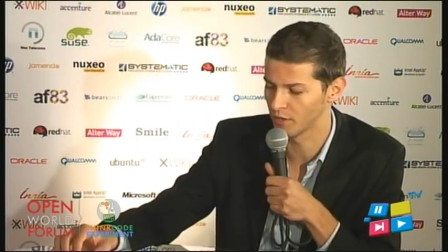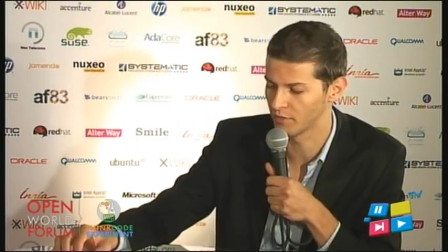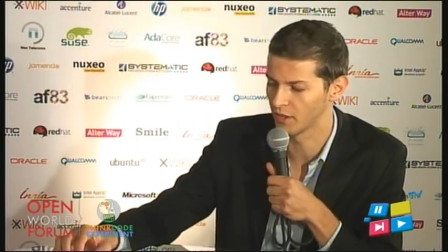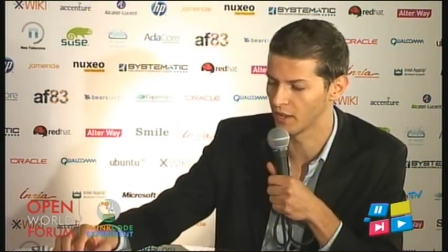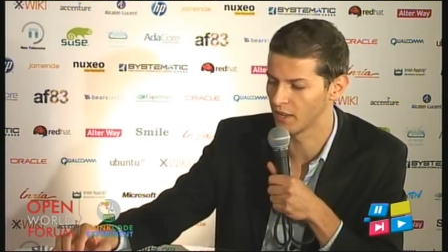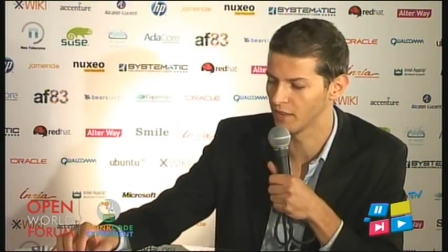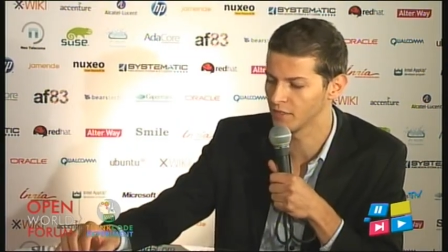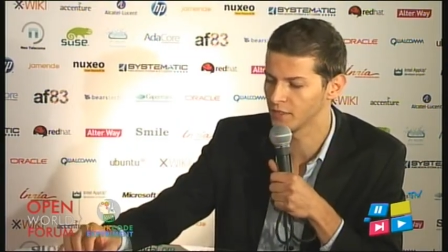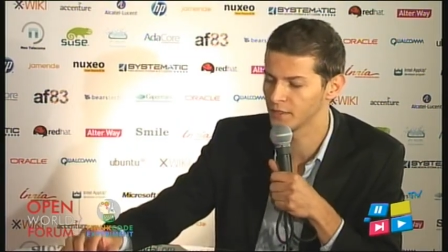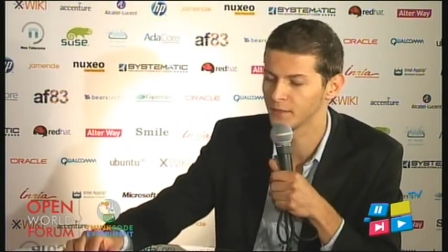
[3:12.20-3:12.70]

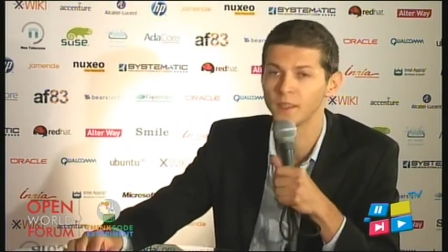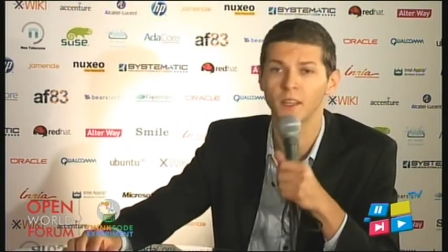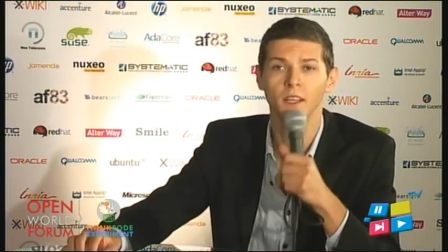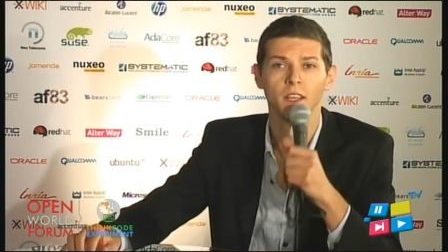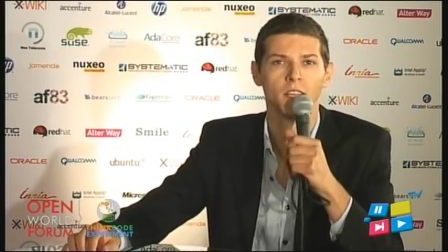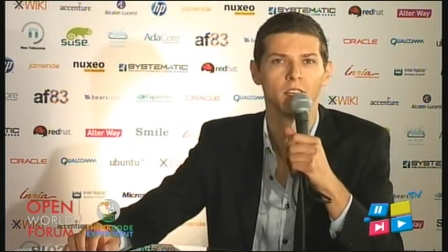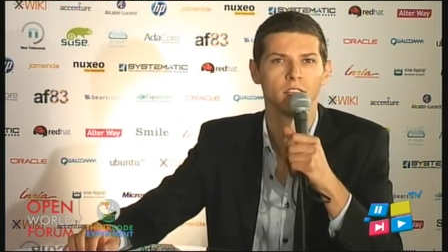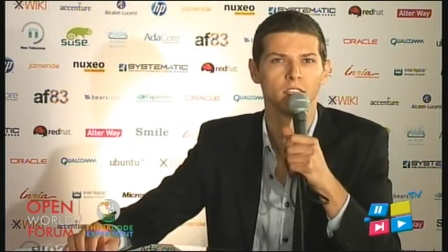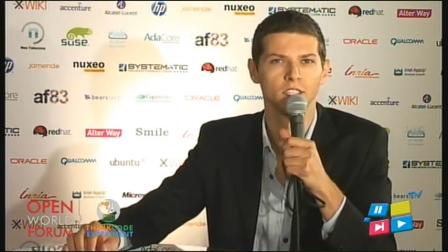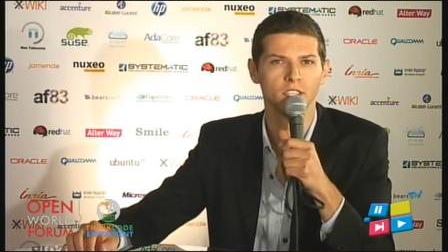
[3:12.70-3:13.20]
11.
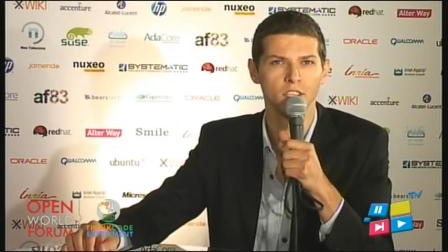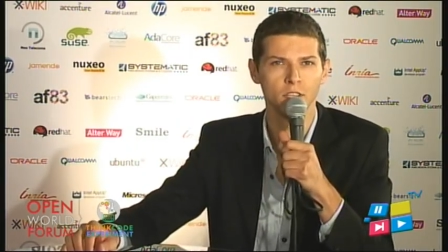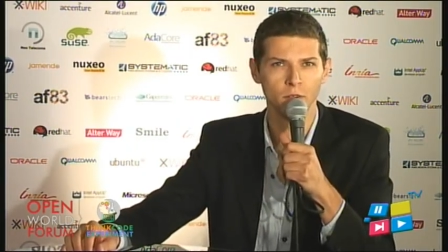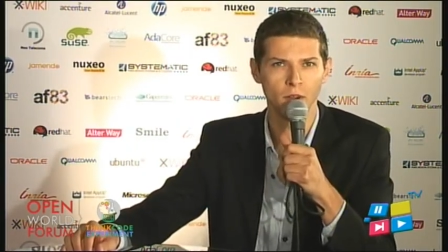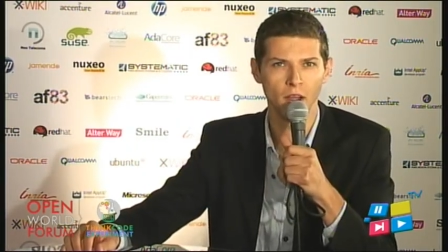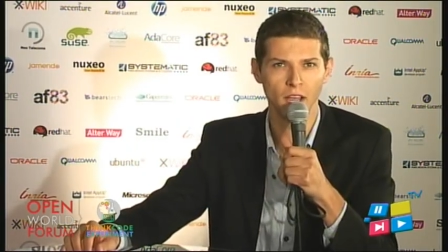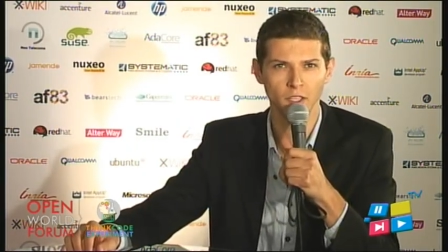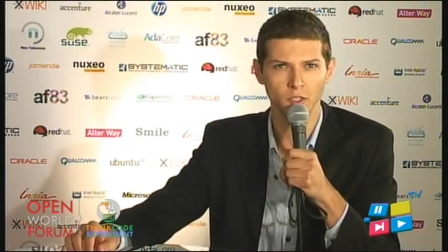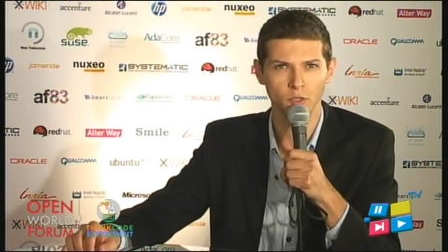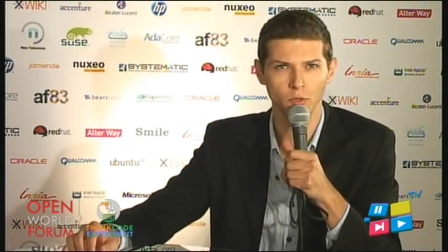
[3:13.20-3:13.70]
See you
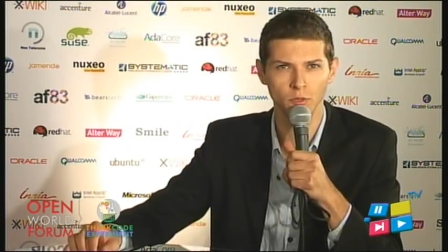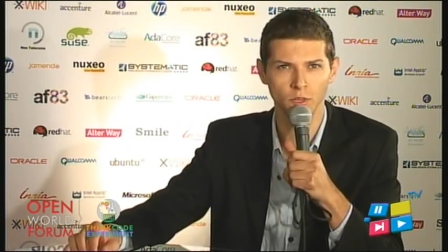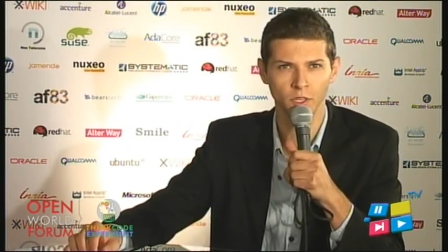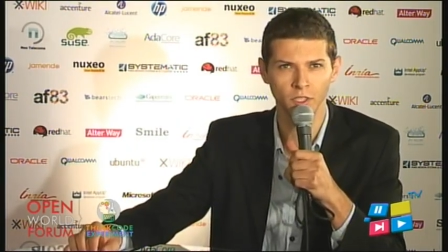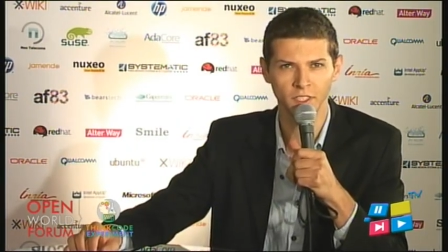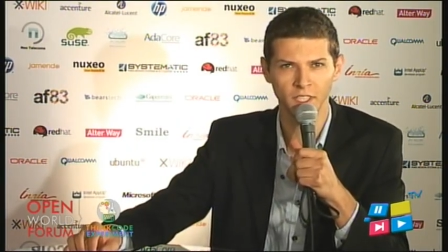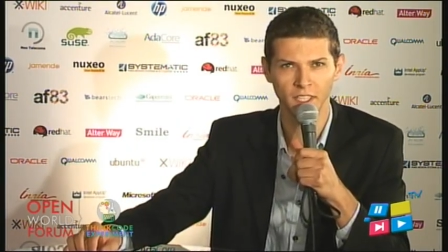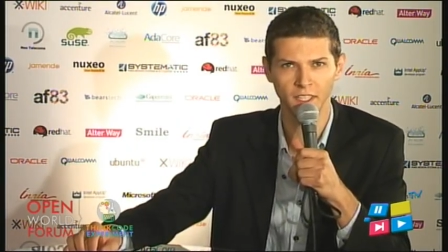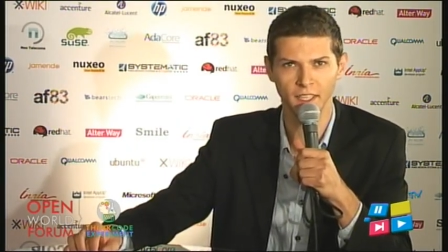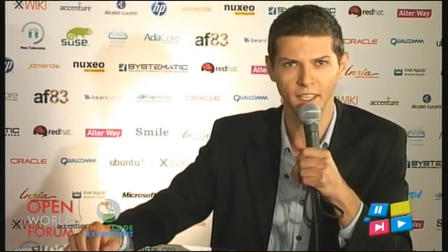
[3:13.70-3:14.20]
guys soon on
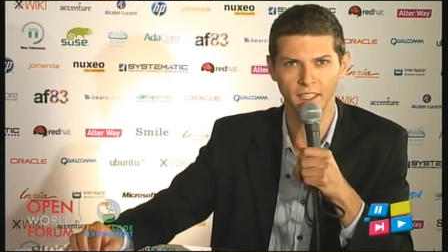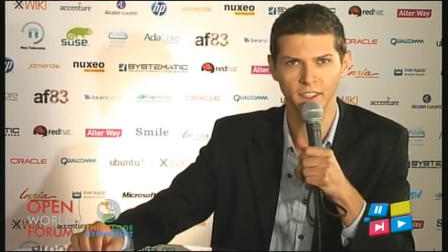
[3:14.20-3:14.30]
Intelli'N